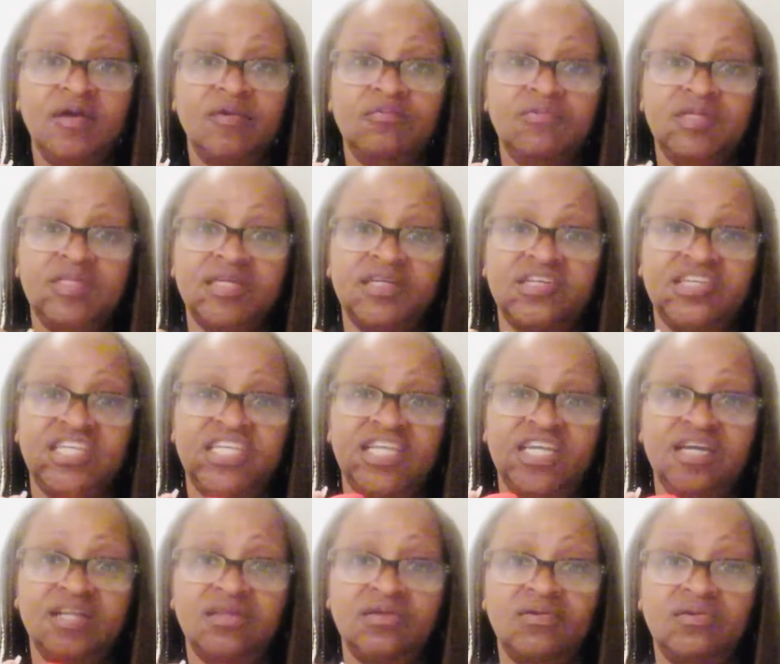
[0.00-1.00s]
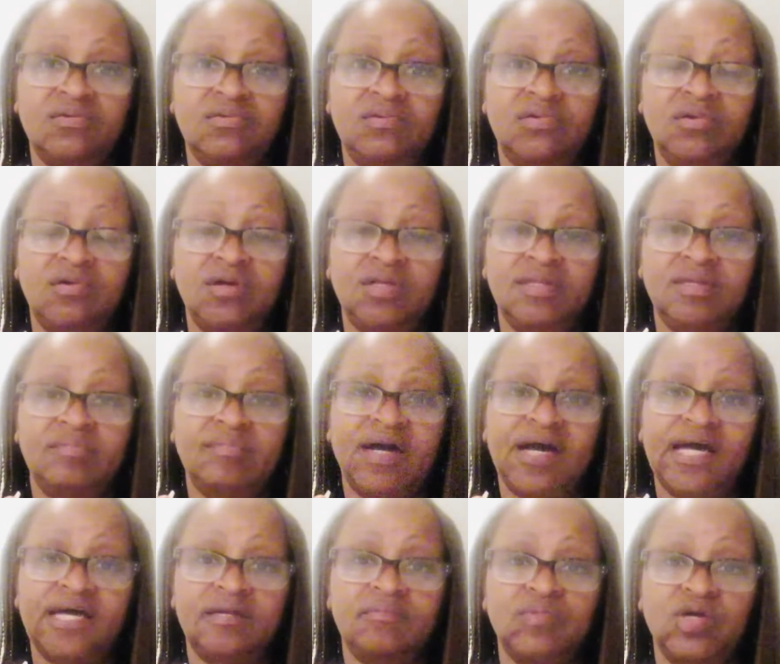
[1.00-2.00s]
When they're yellow on the
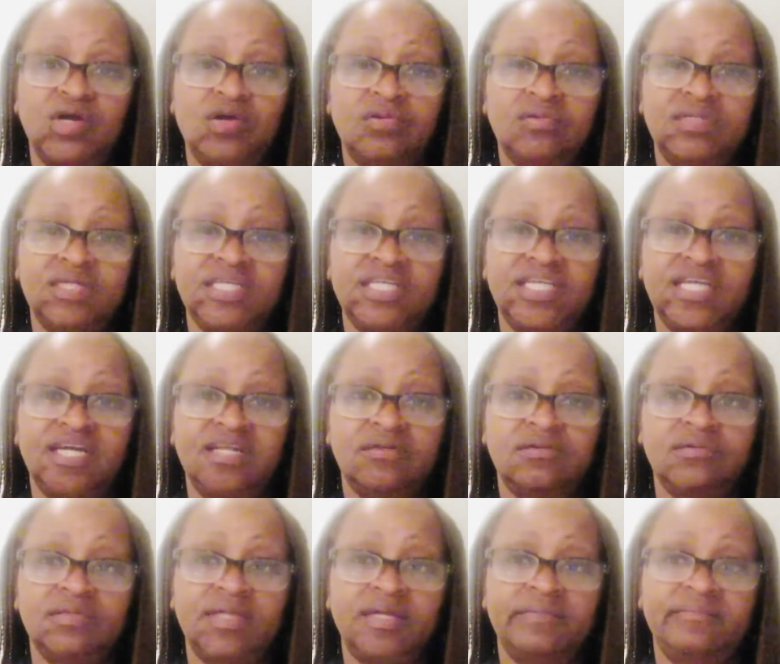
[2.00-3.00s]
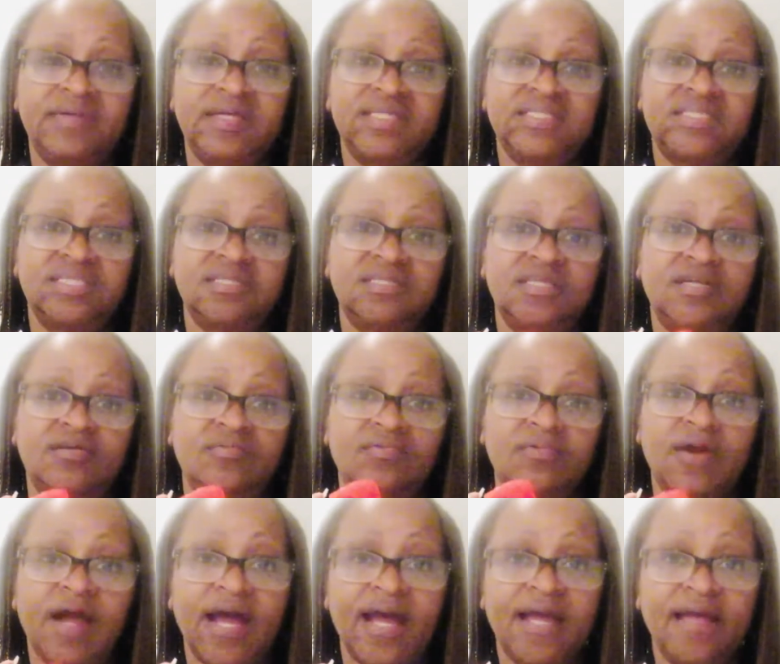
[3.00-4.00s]
bottom, golden yellow, that means that they're
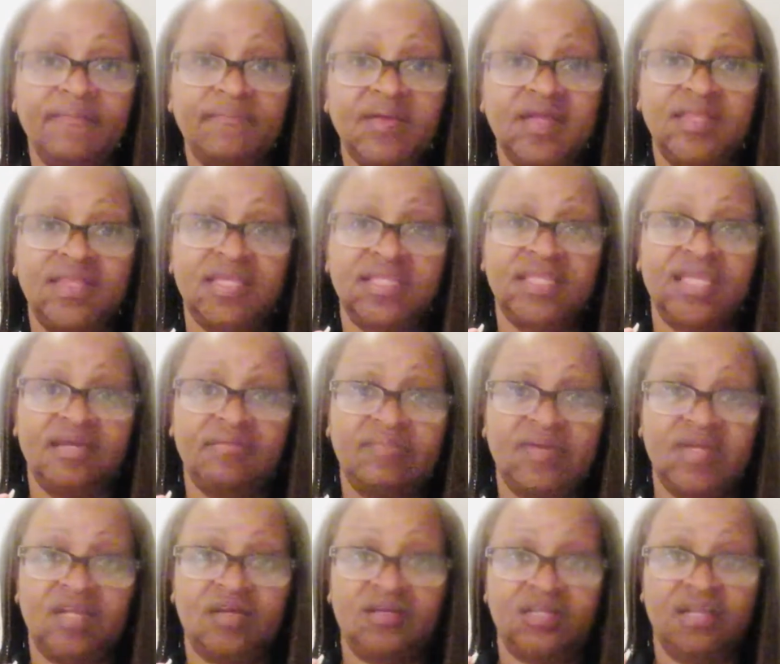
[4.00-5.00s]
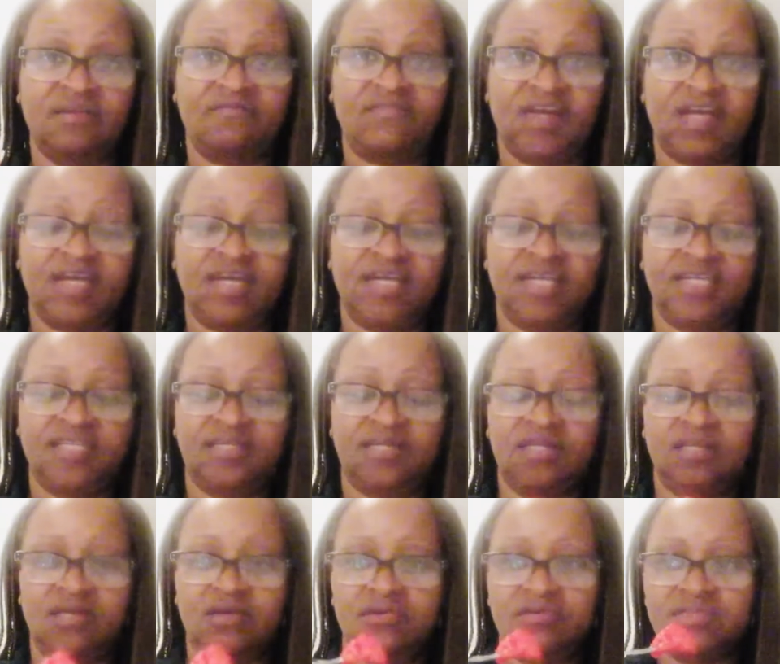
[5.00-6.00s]
ripe and that they've been on the vine a
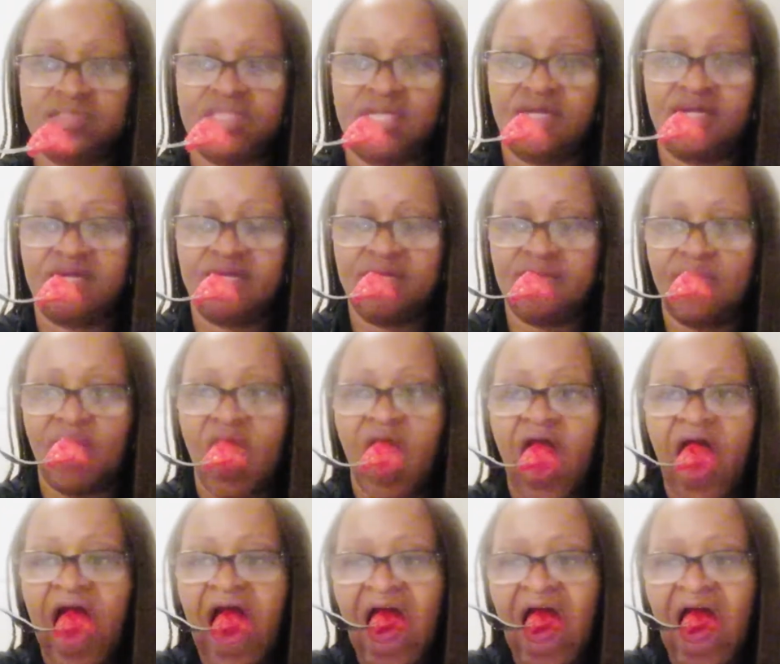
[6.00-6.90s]
long time.